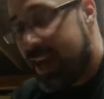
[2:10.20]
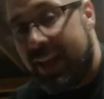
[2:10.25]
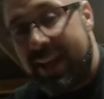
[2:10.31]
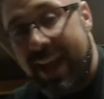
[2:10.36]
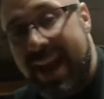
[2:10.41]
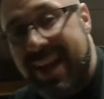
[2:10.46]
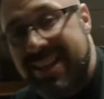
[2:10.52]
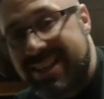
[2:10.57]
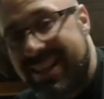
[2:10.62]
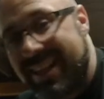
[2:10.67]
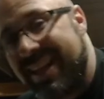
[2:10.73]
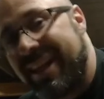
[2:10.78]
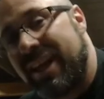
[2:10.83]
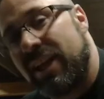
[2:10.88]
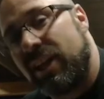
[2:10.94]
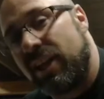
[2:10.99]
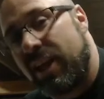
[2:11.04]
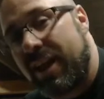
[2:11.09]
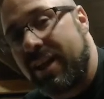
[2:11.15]

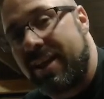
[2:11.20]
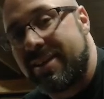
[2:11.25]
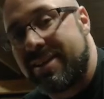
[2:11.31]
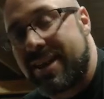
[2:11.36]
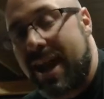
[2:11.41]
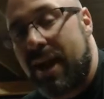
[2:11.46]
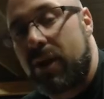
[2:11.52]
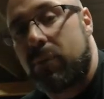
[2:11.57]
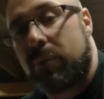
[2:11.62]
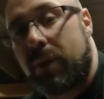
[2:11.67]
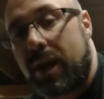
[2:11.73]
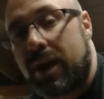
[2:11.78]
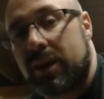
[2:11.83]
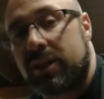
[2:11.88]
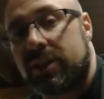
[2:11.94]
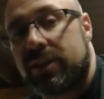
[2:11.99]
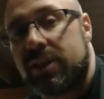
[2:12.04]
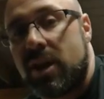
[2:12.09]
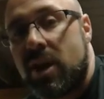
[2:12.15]
KastKing and Lucky Tackle
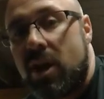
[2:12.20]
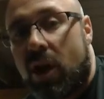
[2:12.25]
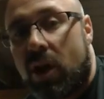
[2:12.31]
Box